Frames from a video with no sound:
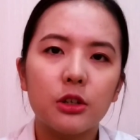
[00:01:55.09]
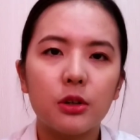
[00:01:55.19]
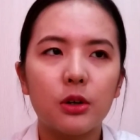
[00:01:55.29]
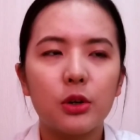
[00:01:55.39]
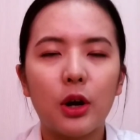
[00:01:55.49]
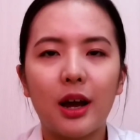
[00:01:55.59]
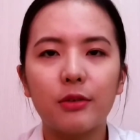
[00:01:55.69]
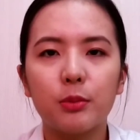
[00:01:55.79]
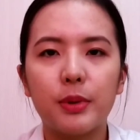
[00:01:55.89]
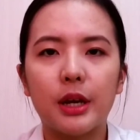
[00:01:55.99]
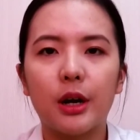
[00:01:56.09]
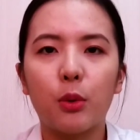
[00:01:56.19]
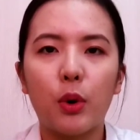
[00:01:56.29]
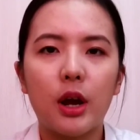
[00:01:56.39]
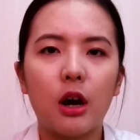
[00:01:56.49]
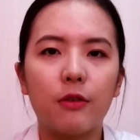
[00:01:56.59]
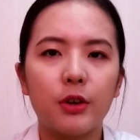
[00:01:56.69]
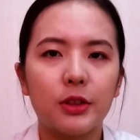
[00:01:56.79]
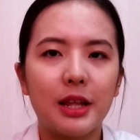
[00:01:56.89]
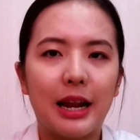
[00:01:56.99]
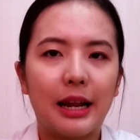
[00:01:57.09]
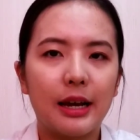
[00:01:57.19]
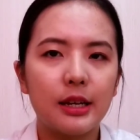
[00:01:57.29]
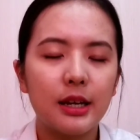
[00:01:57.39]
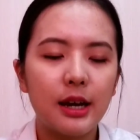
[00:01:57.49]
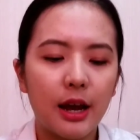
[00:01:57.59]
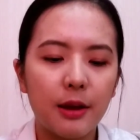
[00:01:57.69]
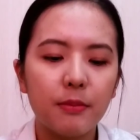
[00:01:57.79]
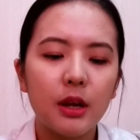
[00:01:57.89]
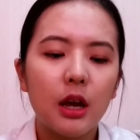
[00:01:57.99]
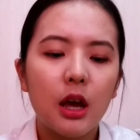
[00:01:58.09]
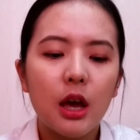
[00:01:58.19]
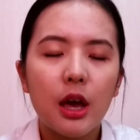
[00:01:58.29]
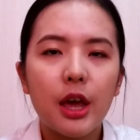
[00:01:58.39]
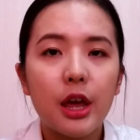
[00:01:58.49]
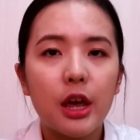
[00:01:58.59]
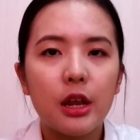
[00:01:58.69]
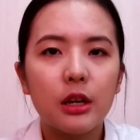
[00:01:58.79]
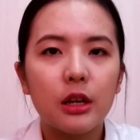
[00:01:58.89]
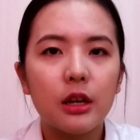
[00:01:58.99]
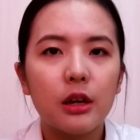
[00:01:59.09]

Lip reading: So you have to be aware of your deadline time. And